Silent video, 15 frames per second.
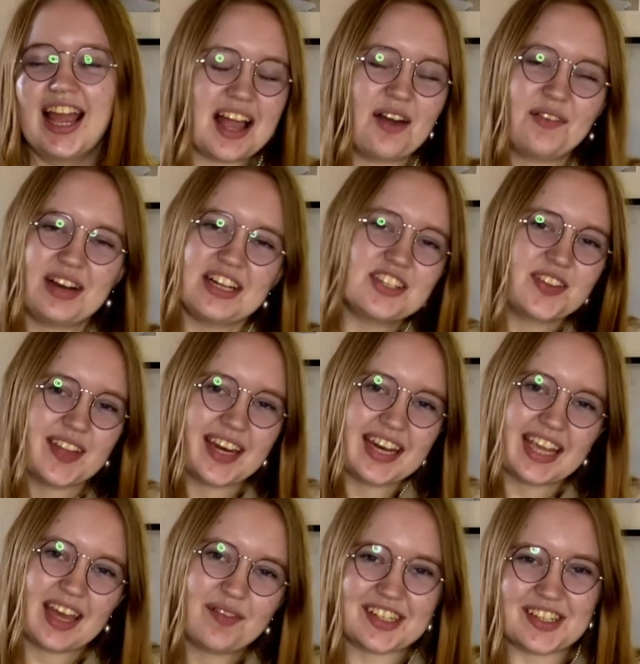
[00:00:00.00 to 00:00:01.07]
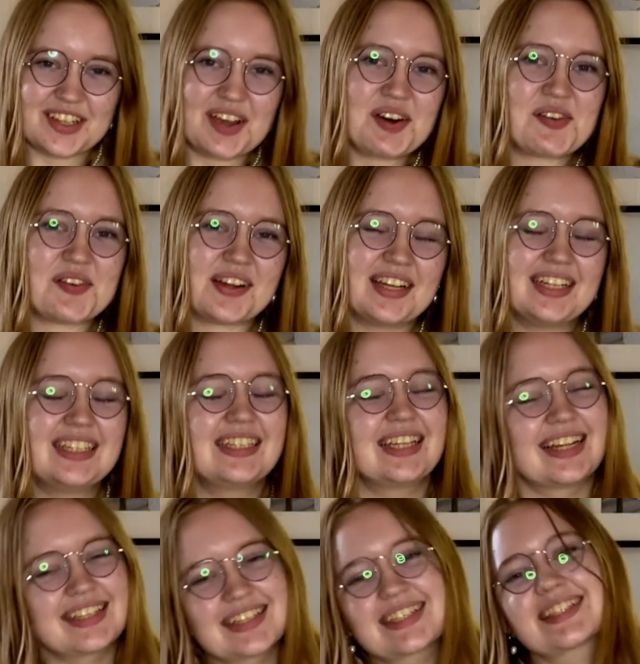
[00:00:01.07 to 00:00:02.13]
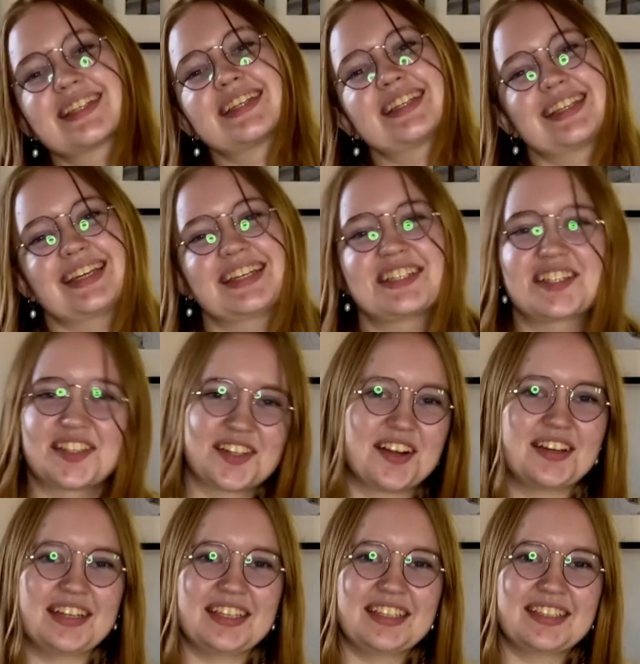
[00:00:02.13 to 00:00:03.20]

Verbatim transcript: I want to do that again, so let's get started.